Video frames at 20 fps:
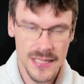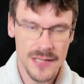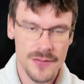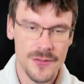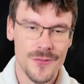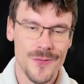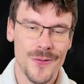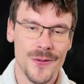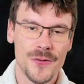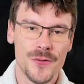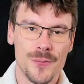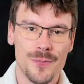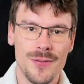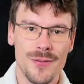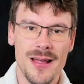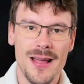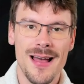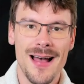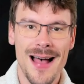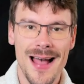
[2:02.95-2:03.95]
If you want to
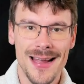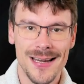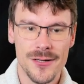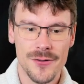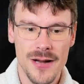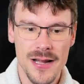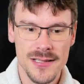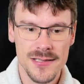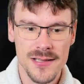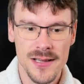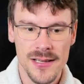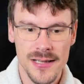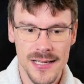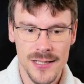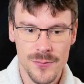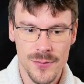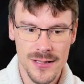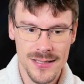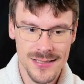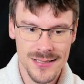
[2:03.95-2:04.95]
play Hydras,
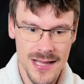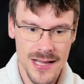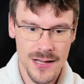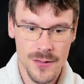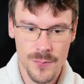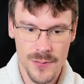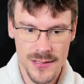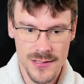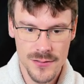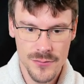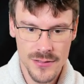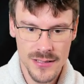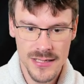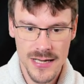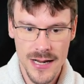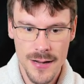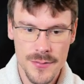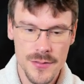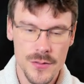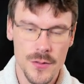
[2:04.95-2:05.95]
it will stack with 3
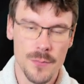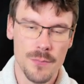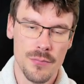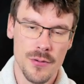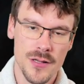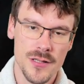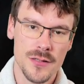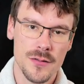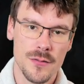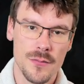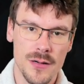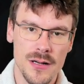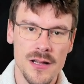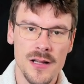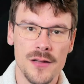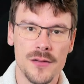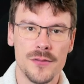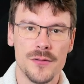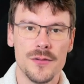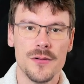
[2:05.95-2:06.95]
times, so +3
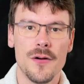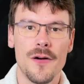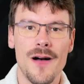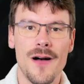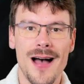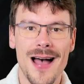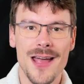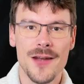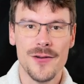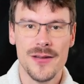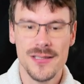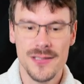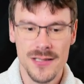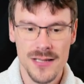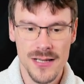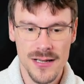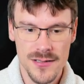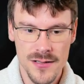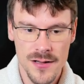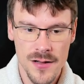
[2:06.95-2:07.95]
to your Hydra
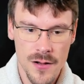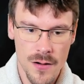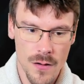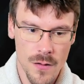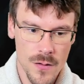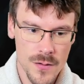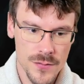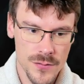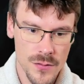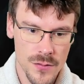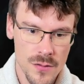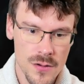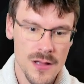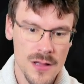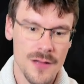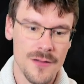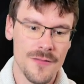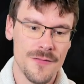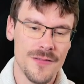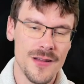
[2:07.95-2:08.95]
skills. Also,
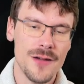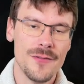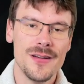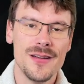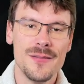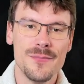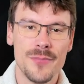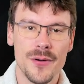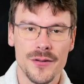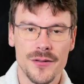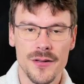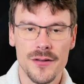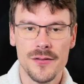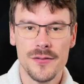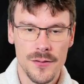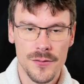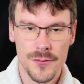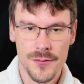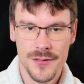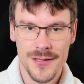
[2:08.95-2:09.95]
very
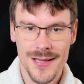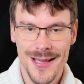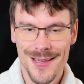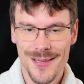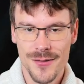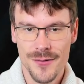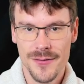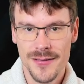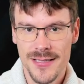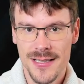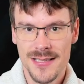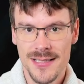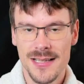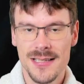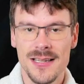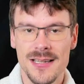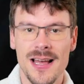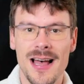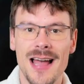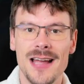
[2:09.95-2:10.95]
important to take, you'll see
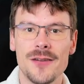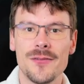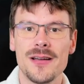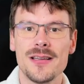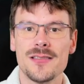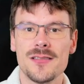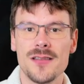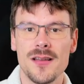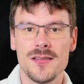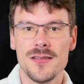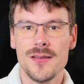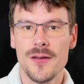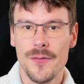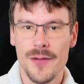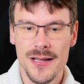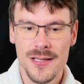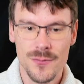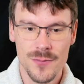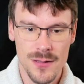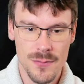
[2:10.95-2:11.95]
that Hydra
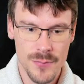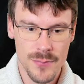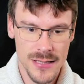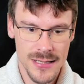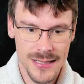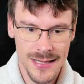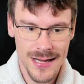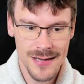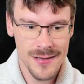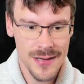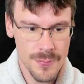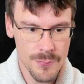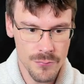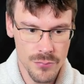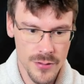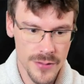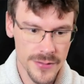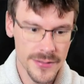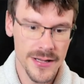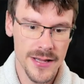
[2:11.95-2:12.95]
Sorceress will be kinda
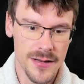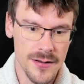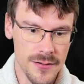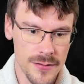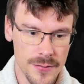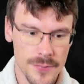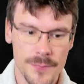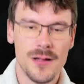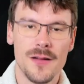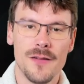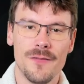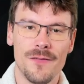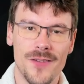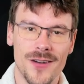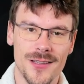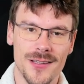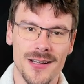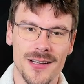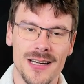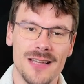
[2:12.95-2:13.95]
broken.
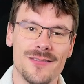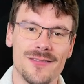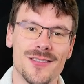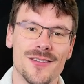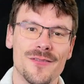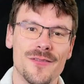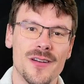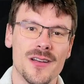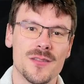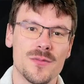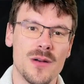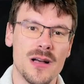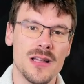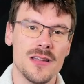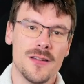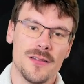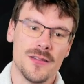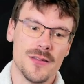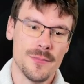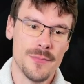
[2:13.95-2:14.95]
For the Glyphs, the first
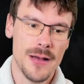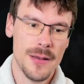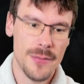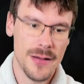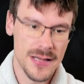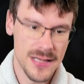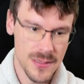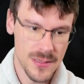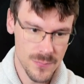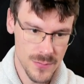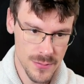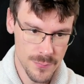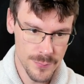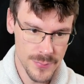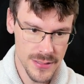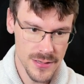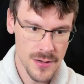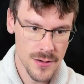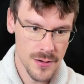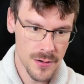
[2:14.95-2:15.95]
one on the Barbarian will
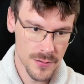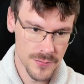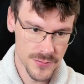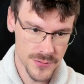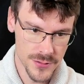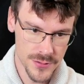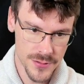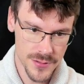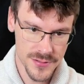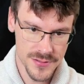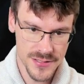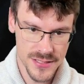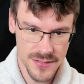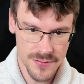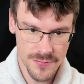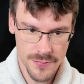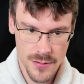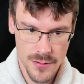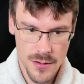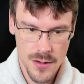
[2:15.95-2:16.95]
be on the Dust
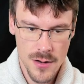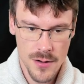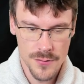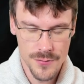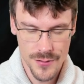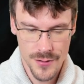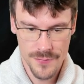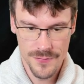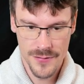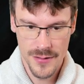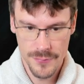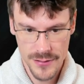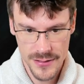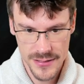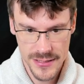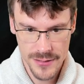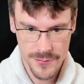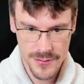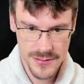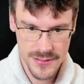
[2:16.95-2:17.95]
Devil, not very
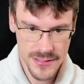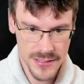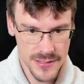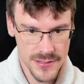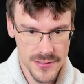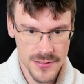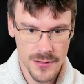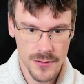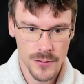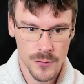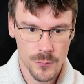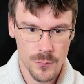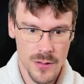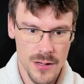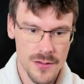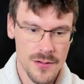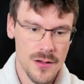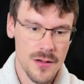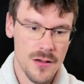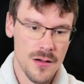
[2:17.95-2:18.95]
interesting. Second
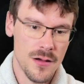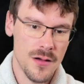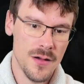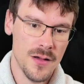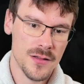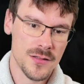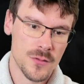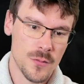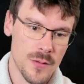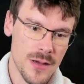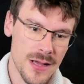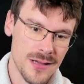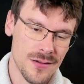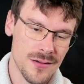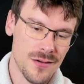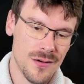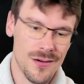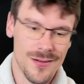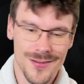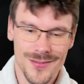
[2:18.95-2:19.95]
one, Earthquake,
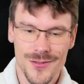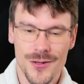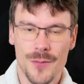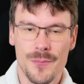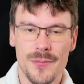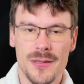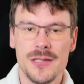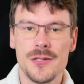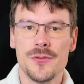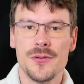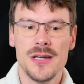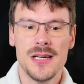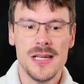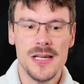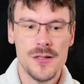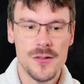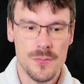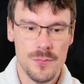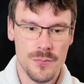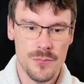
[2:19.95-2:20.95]
also a bit
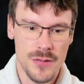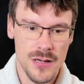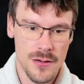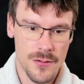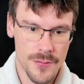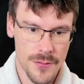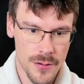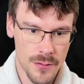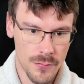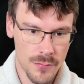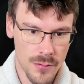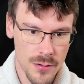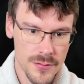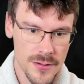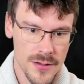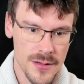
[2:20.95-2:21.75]
tricky to build around.